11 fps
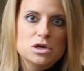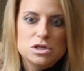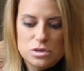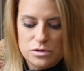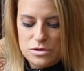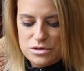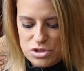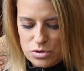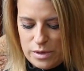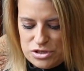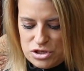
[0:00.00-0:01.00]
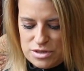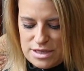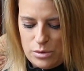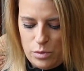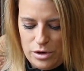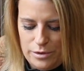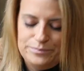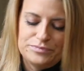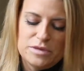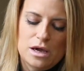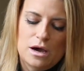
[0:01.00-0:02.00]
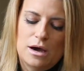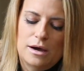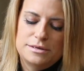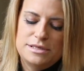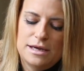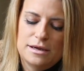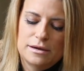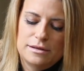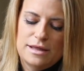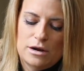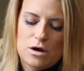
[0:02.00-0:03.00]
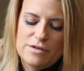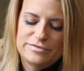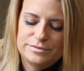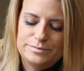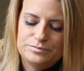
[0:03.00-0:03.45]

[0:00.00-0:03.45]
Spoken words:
So in those situations, they will take that off.